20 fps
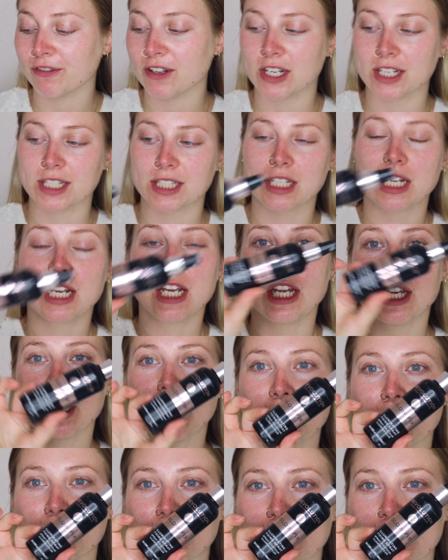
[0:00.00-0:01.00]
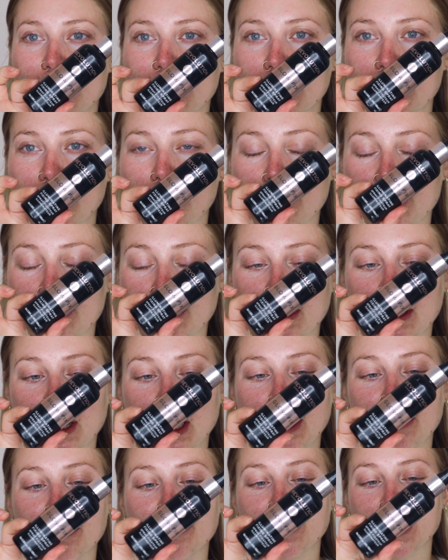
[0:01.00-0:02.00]
First, use this
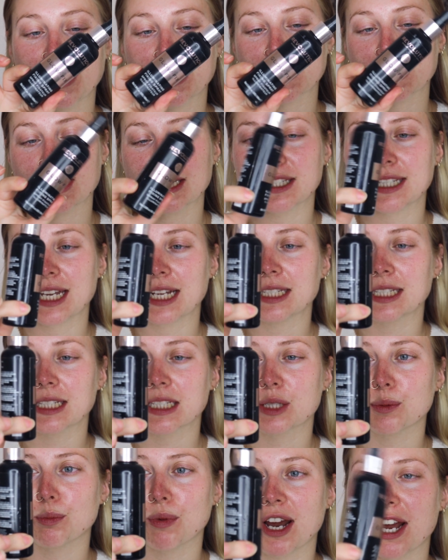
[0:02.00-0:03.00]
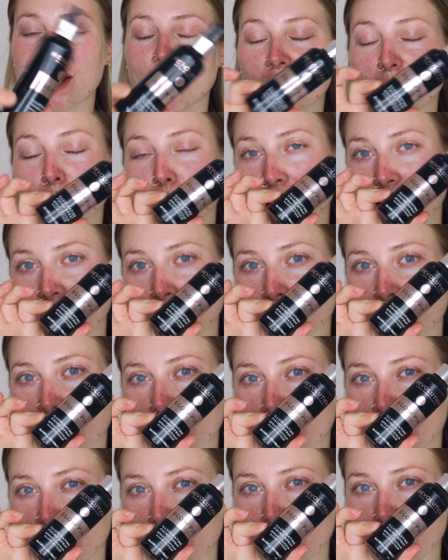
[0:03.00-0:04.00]
Glow Fix setting spray from Makeup
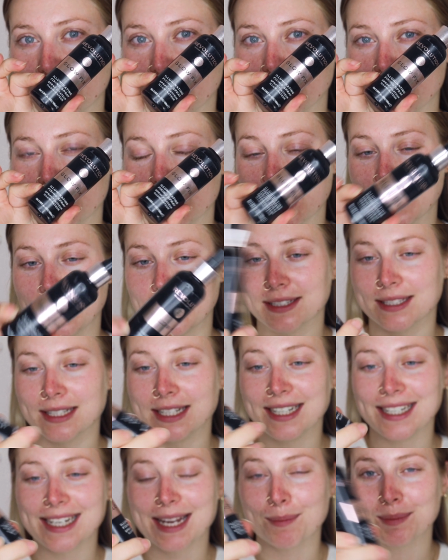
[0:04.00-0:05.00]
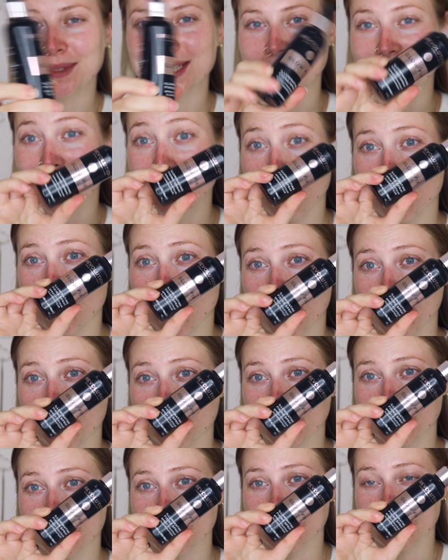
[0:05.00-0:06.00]
Revolution. It's nearly empty now. I
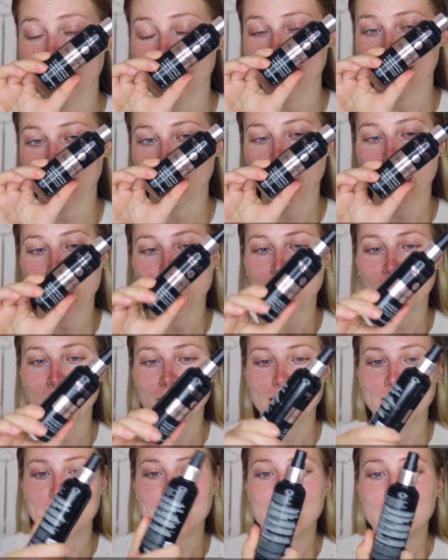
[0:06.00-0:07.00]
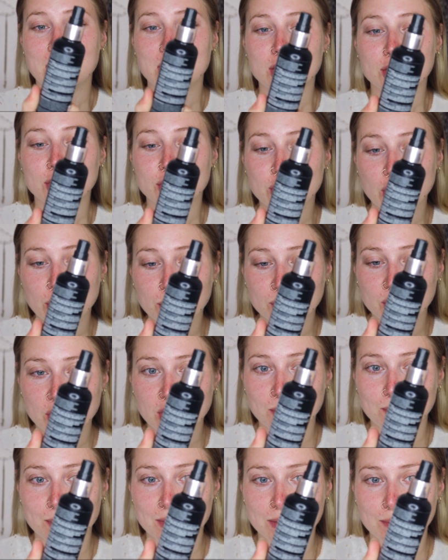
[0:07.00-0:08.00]
honestly swear by it. So
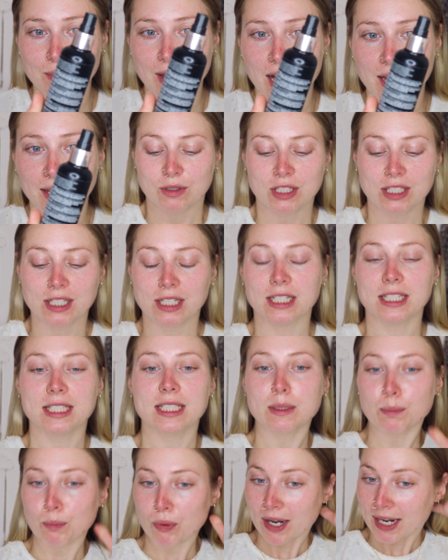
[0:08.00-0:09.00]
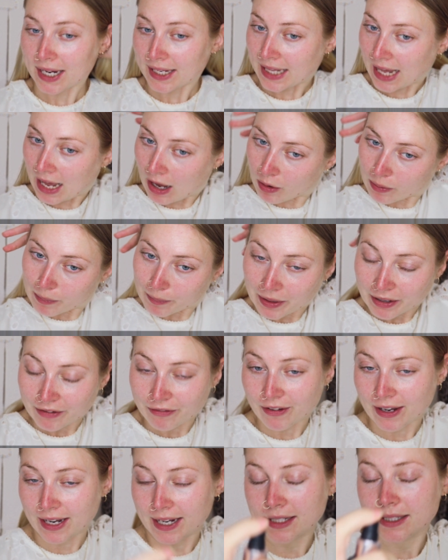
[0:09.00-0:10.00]
cheap as well. I'm just going to spray that on my
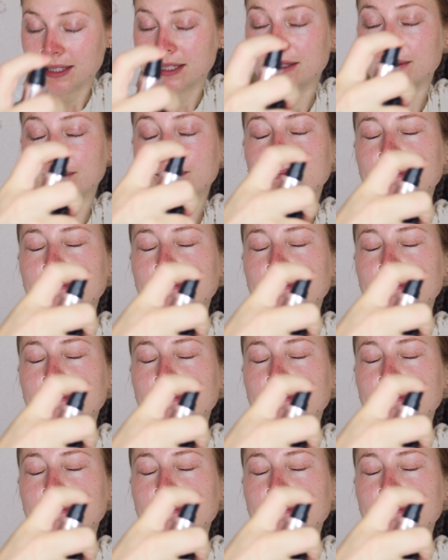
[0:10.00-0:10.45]
face.